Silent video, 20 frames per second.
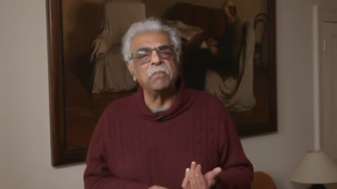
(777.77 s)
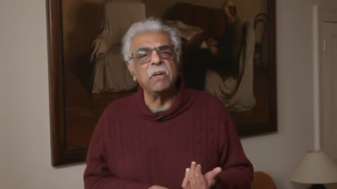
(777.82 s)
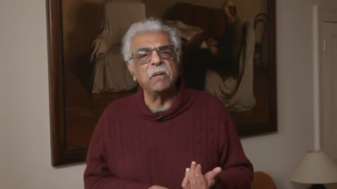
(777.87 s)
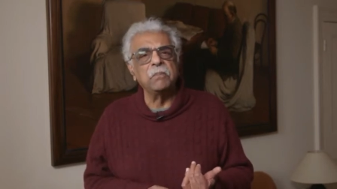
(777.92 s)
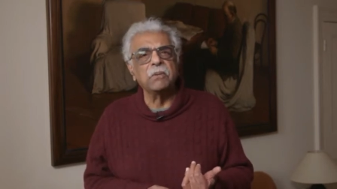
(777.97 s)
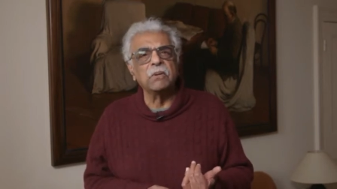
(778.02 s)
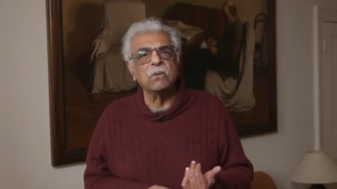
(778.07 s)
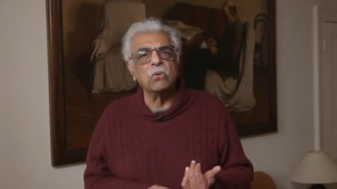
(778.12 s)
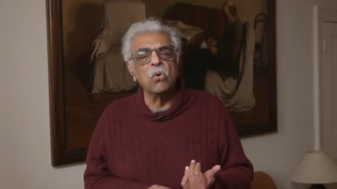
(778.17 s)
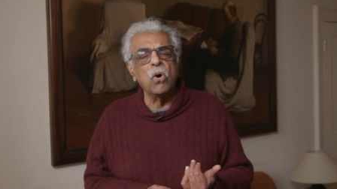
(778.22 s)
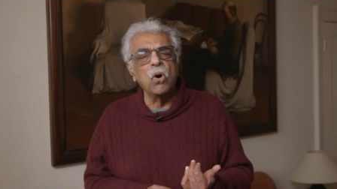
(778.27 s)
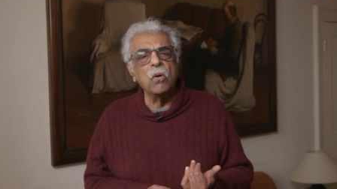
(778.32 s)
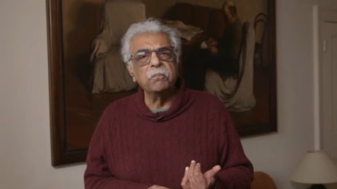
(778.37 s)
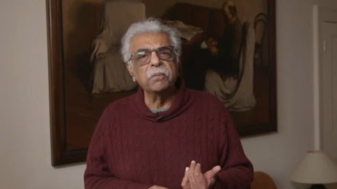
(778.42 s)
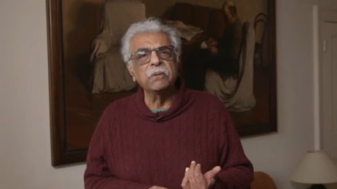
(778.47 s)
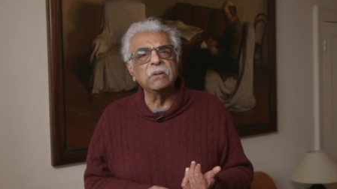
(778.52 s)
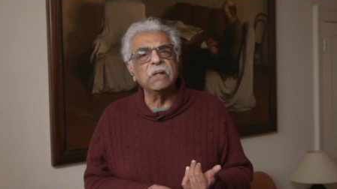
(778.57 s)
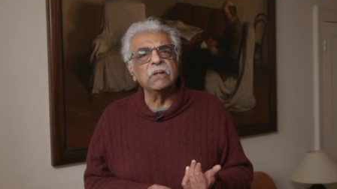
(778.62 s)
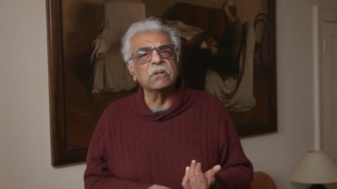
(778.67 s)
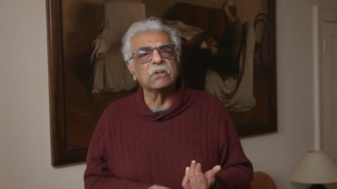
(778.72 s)
people who
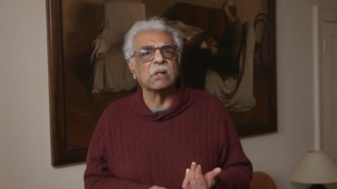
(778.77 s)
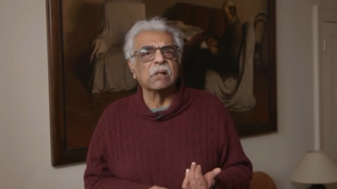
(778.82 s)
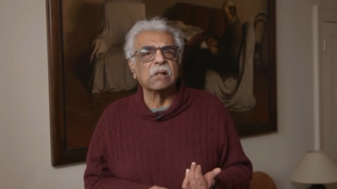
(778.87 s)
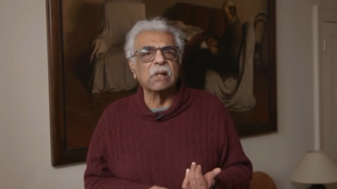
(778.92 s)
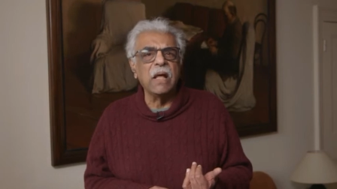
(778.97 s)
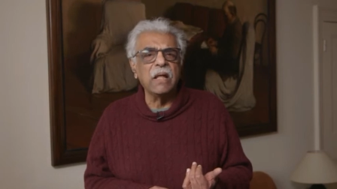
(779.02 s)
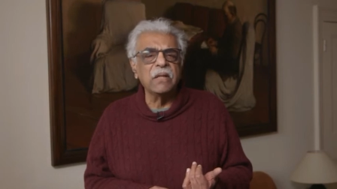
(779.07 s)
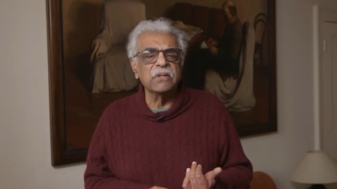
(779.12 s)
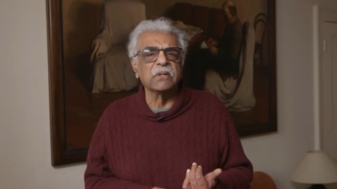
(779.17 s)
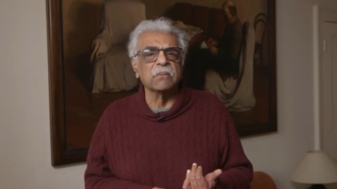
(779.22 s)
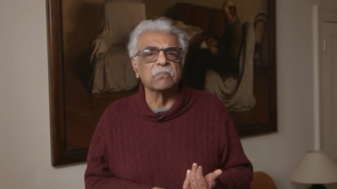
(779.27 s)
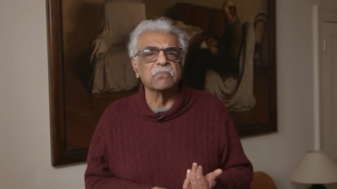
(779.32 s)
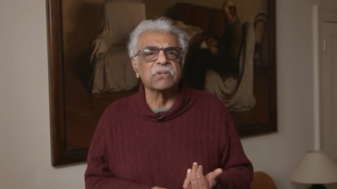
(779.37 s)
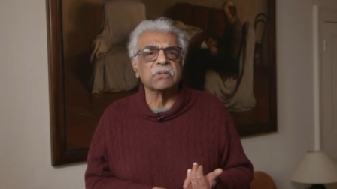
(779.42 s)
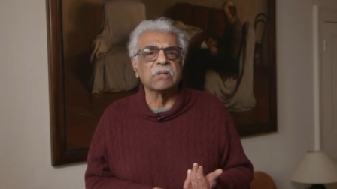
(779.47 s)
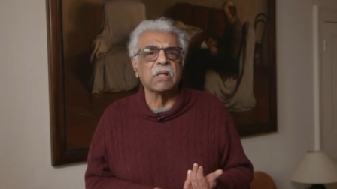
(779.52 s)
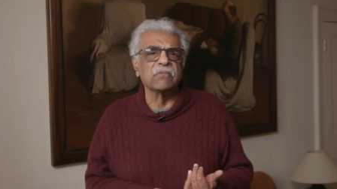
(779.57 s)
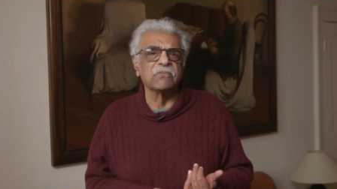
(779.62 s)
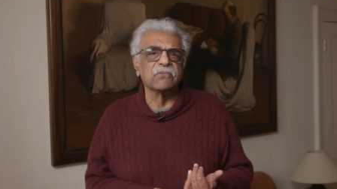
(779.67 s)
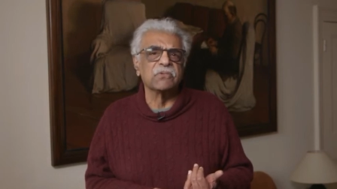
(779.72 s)
openly declared
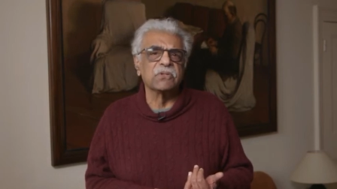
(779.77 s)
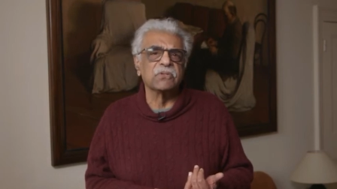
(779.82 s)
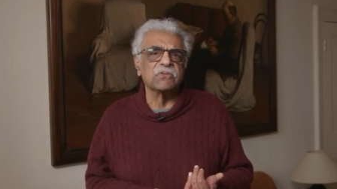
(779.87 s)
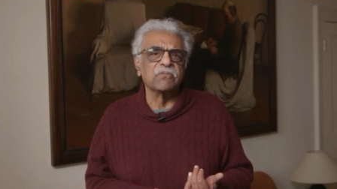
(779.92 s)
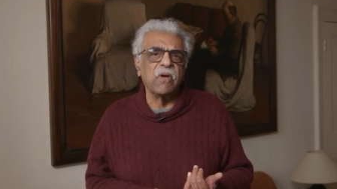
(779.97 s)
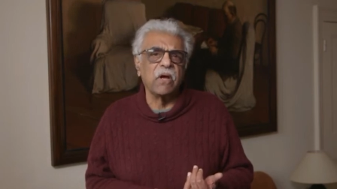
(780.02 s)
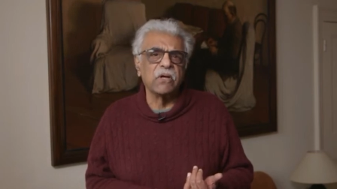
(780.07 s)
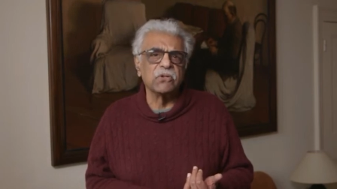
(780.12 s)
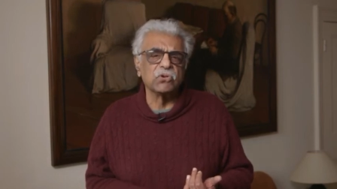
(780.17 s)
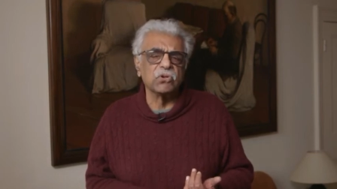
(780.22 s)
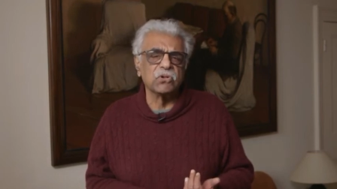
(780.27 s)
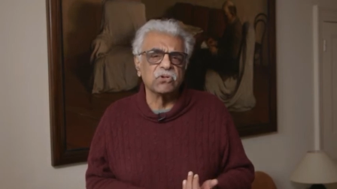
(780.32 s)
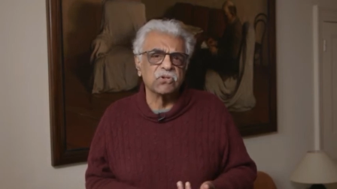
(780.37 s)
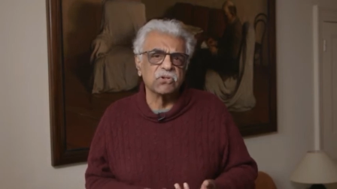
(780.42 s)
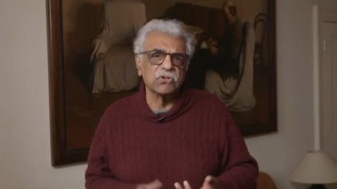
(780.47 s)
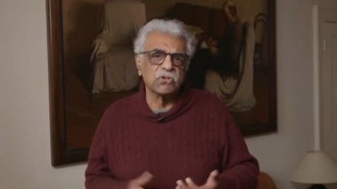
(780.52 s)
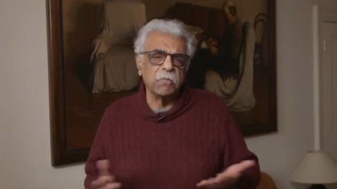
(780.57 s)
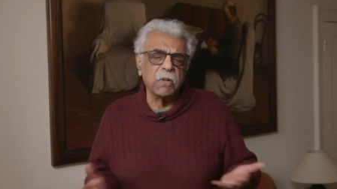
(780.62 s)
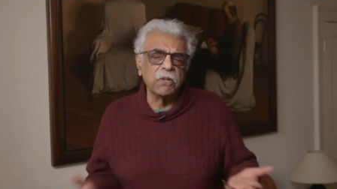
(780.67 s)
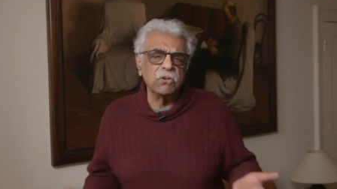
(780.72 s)
themselves as fascists,
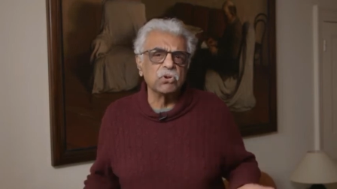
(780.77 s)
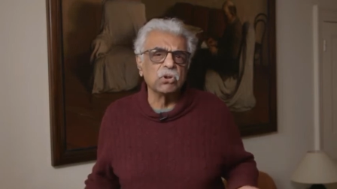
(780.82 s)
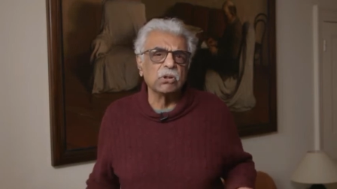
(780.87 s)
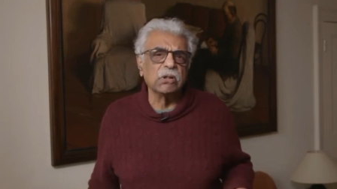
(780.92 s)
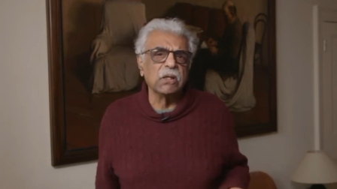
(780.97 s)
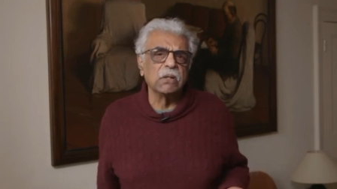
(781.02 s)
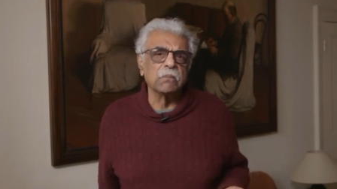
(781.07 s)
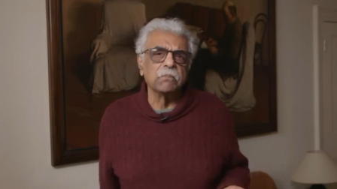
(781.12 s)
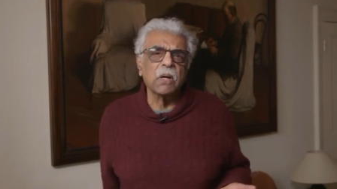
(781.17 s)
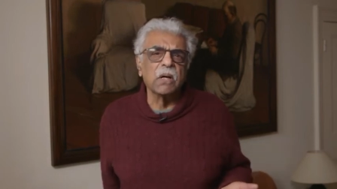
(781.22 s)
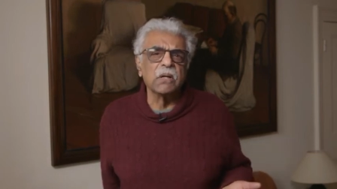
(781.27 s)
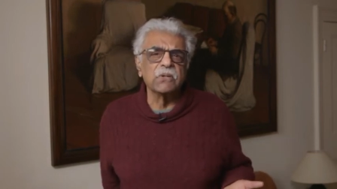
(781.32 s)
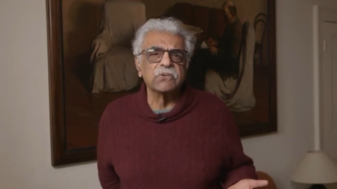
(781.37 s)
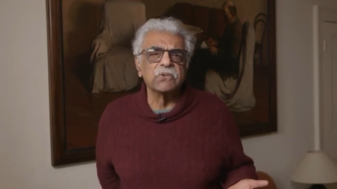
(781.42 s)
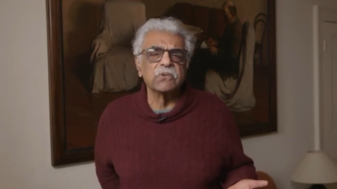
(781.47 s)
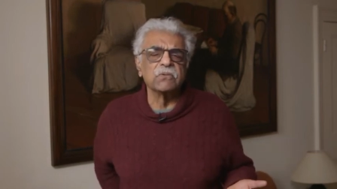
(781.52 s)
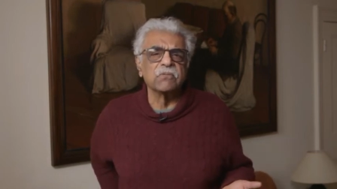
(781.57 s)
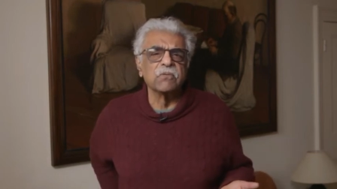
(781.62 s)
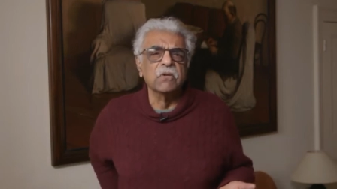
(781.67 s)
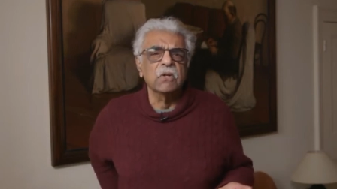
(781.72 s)
especially in
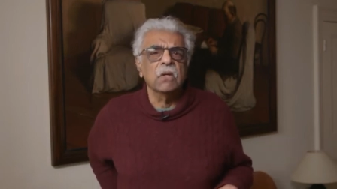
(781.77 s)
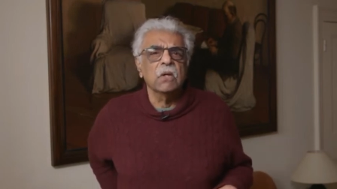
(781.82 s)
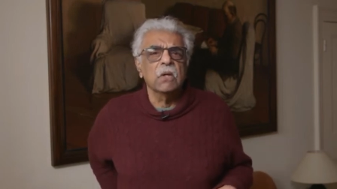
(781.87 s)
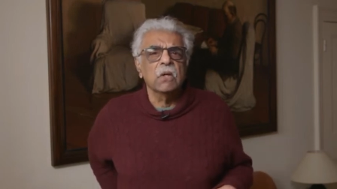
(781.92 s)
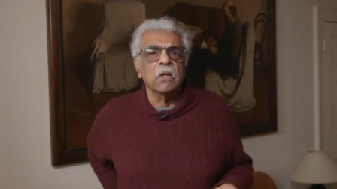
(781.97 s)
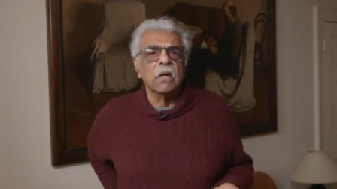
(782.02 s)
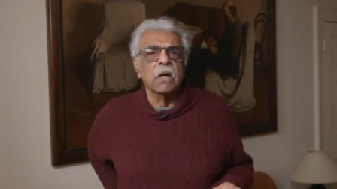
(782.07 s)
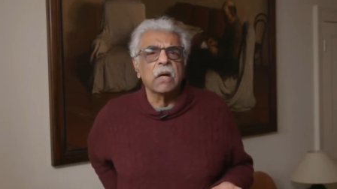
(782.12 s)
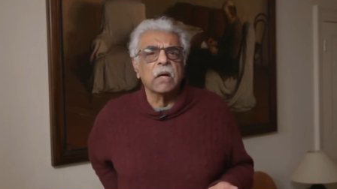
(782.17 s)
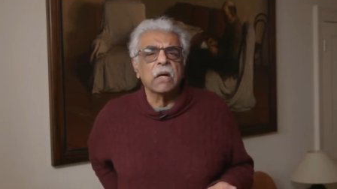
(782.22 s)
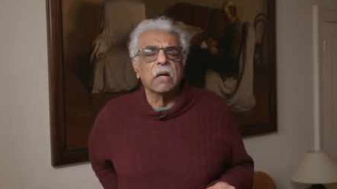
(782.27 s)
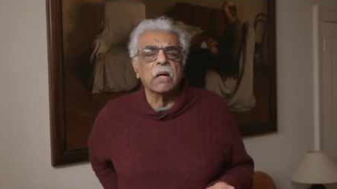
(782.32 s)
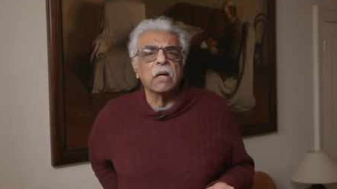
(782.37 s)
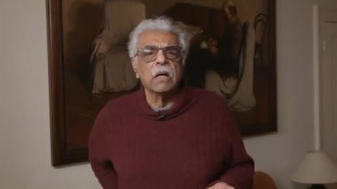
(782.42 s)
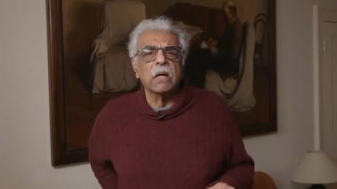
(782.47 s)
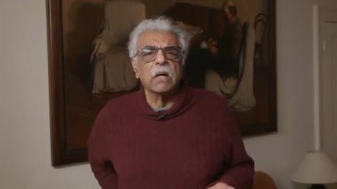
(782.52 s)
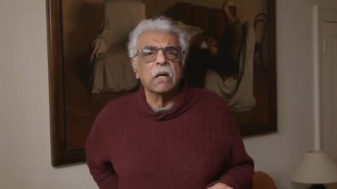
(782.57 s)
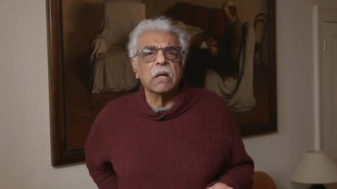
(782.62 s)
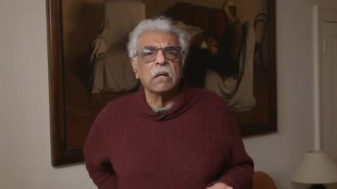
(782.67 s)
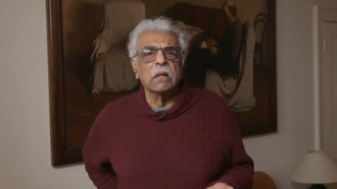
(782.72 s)
parts of
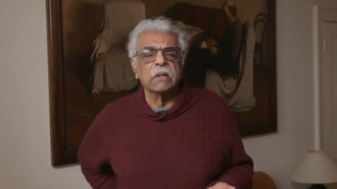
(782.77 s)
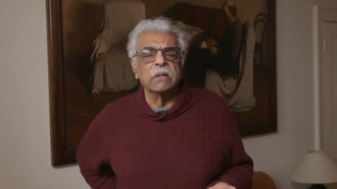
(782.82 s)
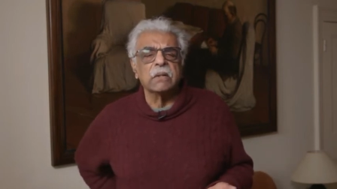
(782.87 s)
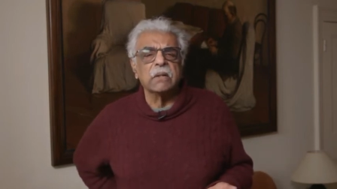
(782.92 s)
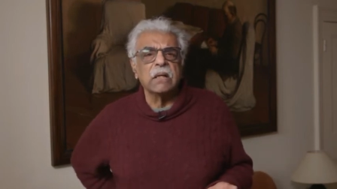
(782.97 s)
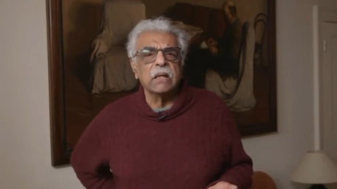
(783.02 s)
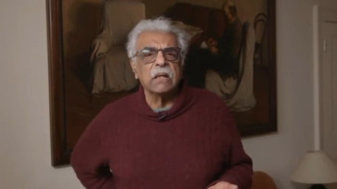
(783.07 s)
the